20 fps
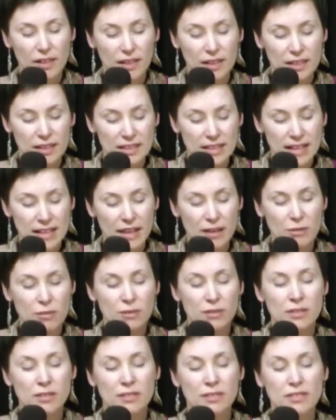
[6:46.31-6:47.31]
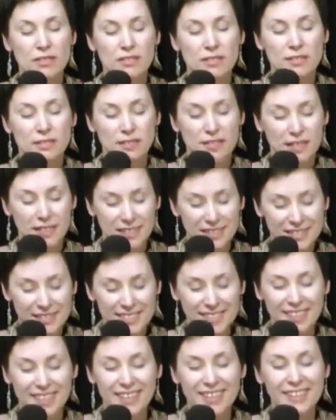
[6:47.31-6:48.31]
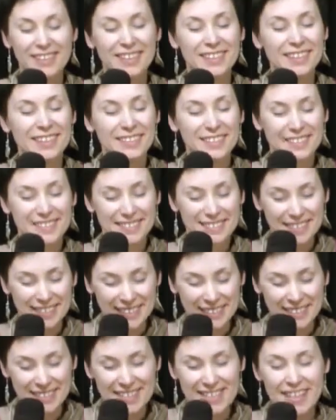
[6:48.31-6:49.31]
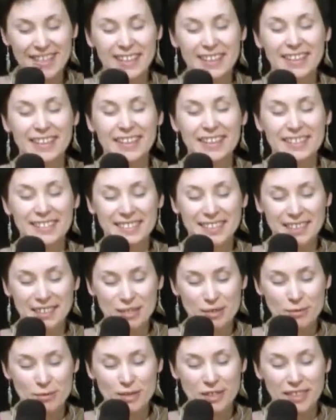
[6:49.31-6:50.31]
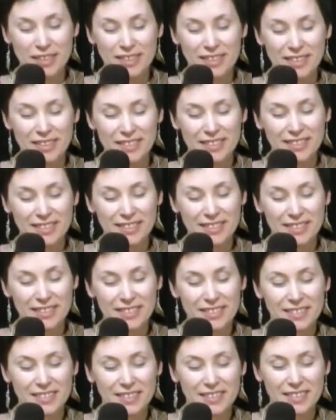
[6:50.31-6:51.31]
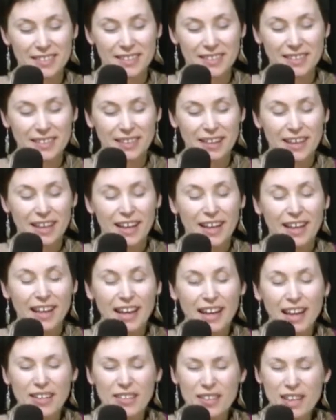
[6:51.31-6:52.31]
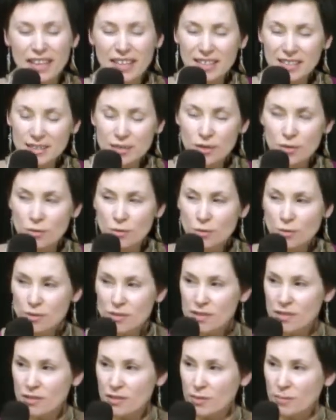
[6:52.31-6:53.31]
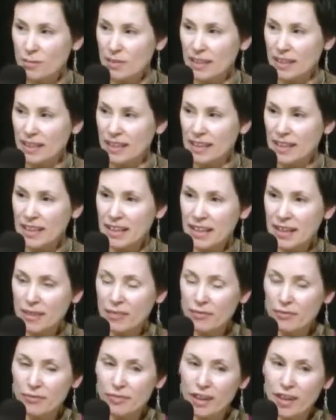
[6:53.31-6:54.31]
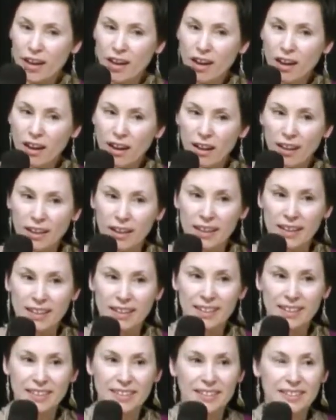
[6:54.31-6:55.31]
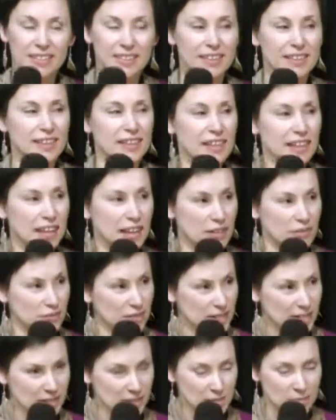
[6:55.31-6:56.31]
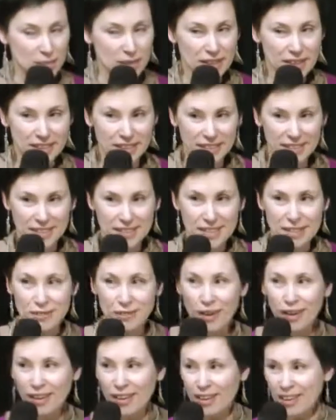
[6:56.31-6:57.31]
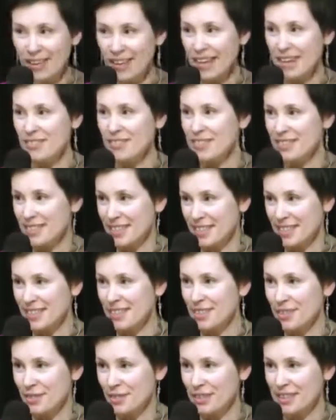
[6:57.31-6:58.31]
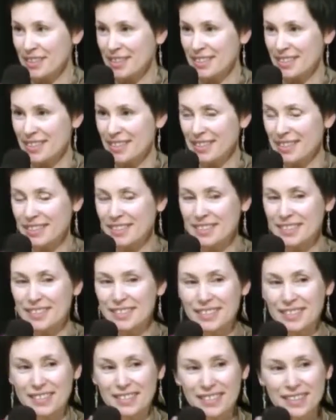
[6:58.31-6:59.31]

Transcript: And hours and silence and days and weeks. And then it dawns on me, if I have disappeared, if I have ceased to exist,